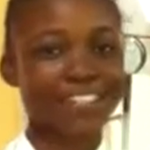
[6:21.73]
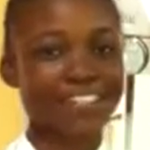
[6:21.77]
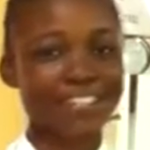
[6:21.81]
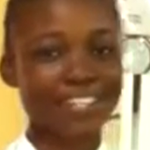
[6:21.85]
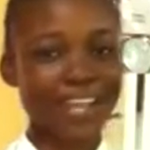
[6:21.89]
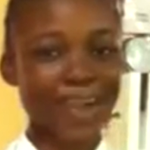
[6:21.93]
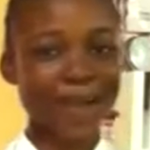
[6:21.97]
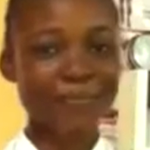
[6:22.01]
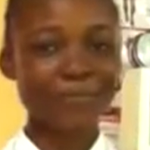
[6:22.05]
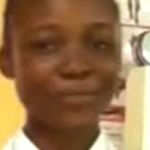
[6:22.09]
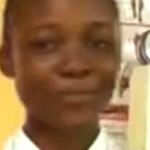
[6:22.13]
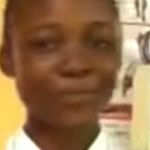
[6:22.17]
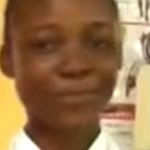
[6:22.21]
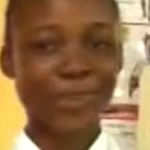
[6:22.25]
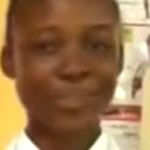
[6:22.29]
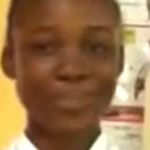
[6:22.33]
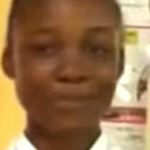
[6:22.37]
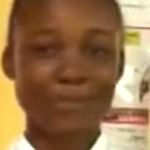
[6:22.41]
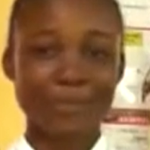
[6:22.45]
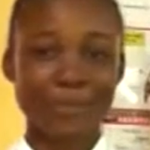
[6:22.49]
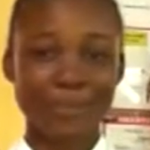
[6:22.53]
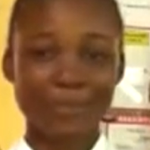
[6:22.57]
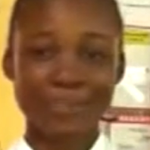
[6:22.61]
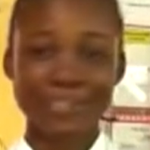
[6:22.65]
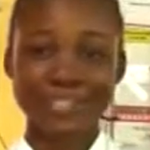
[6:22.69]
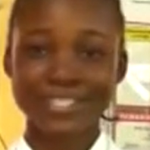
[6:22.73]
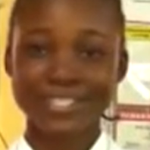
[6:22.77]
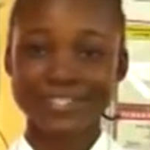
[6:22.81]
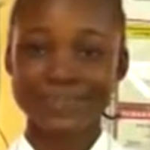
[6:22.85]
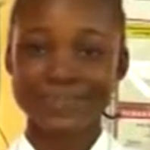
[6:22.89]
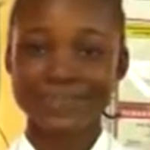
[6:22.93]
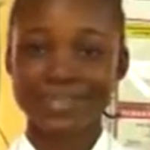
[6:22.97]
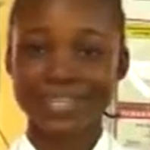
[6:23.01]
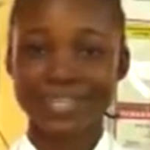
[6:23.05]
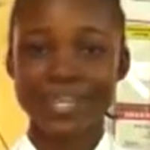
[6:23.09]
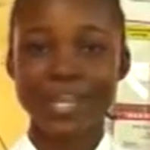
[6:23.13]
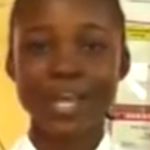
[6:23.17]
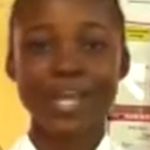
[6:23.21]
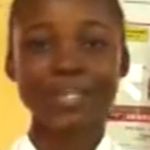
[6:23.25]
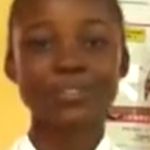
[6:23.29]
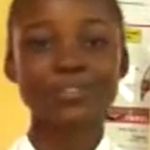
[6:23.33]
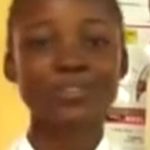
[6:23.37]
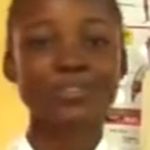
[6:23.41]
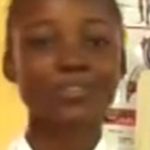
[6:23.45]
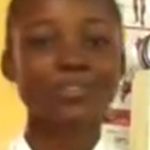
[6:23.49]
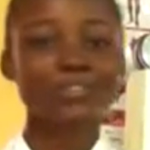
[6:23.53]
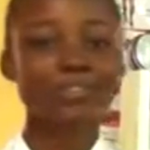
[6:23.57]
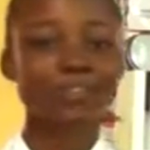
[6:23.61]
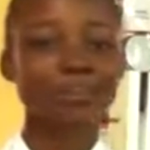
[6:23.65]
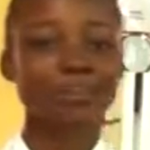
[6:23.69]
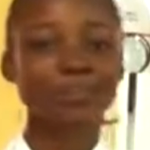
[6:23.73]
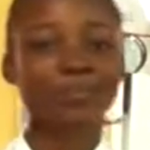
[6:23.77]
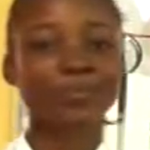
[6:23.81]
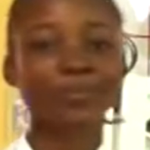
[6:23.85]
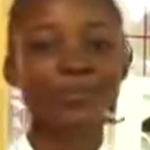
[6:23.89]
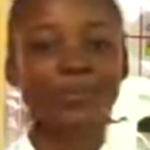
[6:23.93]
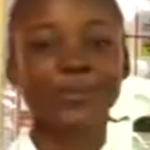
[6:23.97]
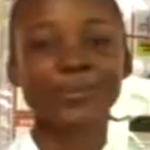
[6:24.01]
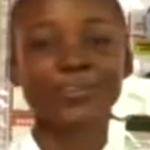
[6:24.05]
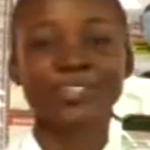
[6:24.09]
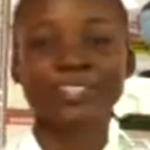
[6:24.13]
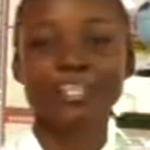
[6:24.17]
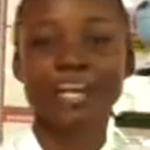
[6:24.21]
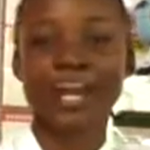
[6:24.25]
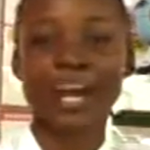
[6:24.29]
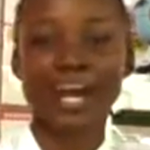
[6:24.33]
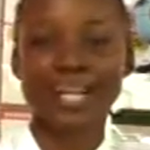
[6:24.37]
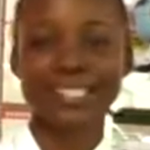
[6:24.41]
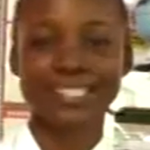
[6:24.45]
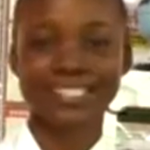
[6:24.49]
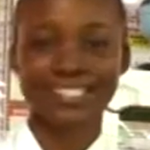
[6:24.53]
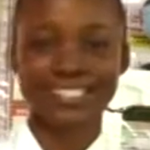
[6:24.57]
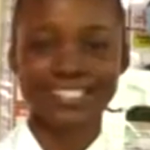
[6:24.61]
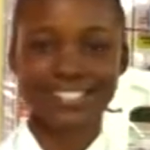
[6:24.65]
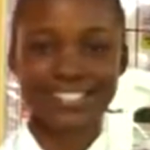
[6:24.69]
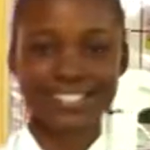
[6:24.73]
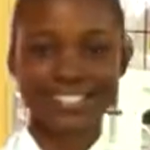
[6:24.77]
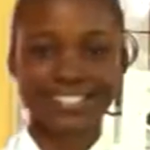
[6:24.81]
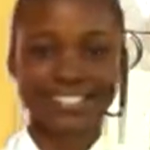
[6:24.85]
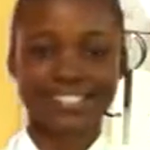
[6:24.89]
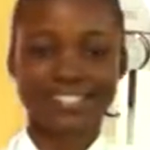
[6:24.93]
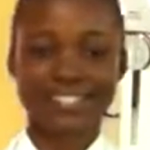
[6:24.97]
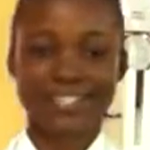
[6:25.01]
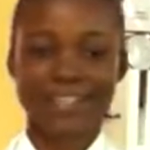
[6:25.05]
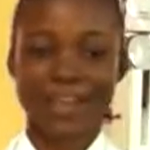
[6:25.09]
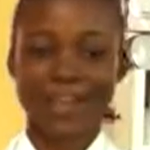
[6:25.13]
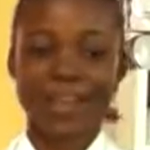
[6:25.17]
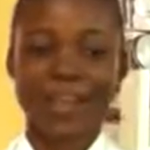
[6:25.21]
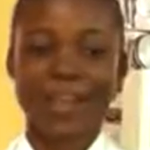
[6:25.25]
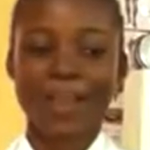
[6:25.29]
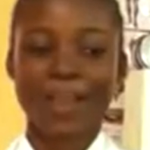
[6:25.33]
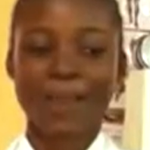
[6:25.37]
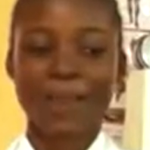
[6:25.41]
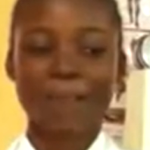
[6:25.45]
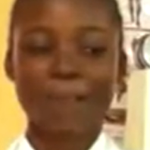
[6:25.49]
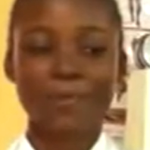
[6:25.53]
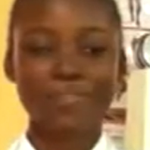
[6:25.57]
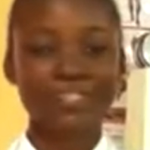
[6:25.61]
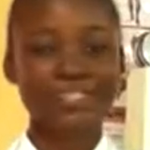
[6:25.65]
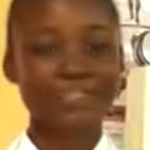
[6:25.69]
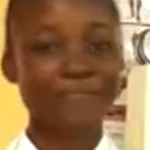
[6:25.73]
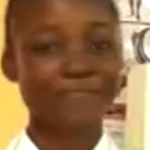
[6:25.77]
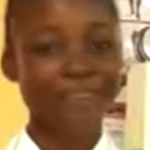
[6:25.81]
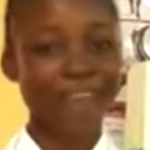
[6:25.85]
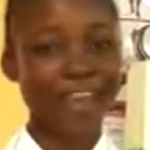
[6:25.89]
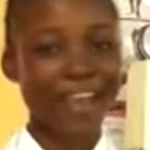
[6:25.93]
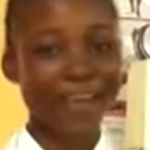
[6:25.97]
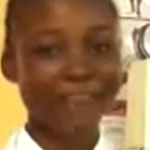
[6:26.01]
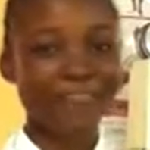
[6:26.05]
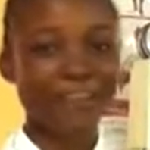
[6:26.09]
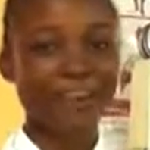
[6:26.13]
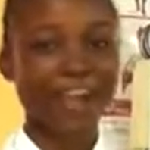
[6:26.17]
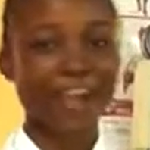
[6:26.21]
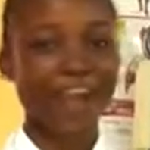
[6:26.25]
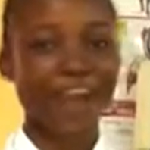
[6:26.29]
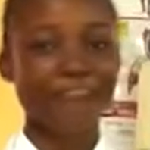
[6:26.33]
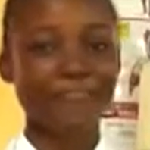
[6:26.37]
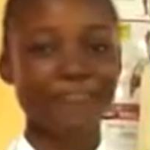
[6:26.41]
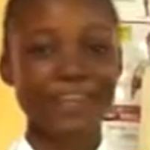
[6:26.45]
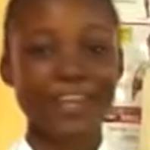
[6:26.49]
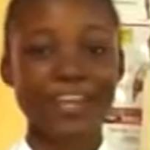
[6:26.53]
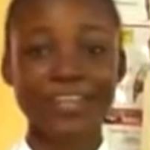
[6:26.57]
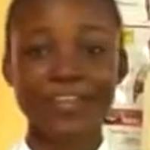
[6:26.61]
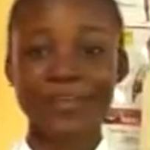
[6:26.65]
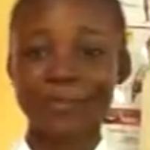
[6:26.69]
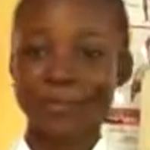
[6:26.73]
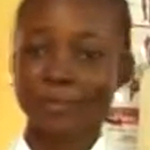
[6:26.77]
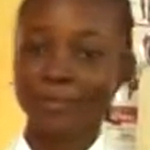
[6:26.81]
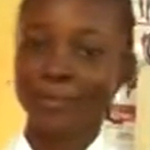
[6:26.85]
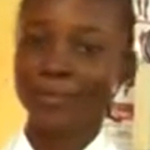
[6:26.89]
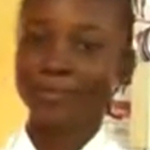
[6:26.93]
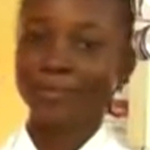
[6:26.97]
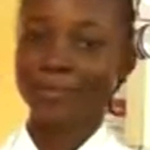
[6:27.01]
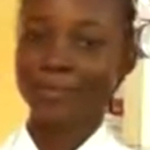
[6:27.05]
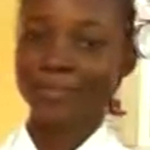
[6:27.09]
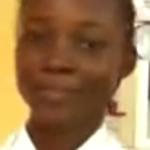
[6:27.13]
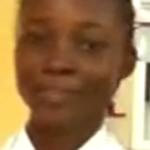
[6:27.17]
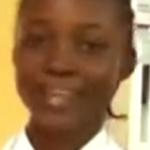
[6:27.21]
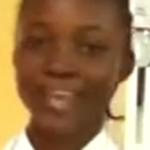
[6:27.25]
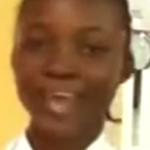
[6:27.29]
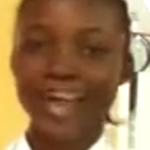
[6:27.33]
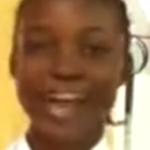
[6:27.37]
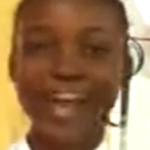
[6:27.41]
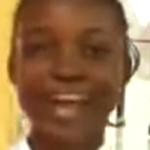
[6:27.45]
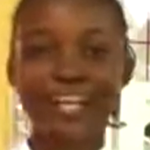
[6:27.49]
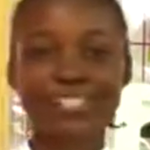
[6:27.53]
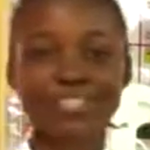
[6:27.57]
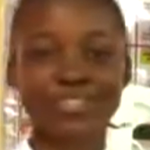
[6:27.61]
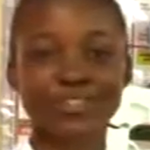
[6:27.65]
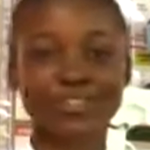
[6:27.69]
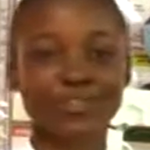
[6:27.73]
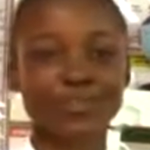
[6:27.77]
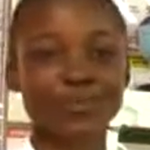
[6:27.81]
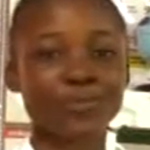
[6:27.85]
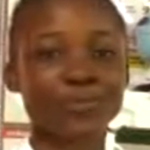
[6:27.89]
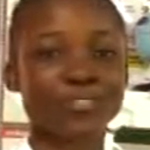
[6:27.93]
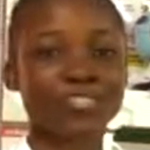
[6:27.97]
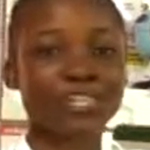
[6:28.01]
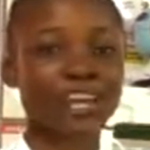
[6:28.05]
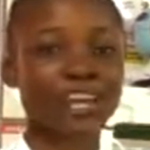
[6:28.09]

Time will not permit me to talk more on heart diseases, but if you ever have any problem that has to do with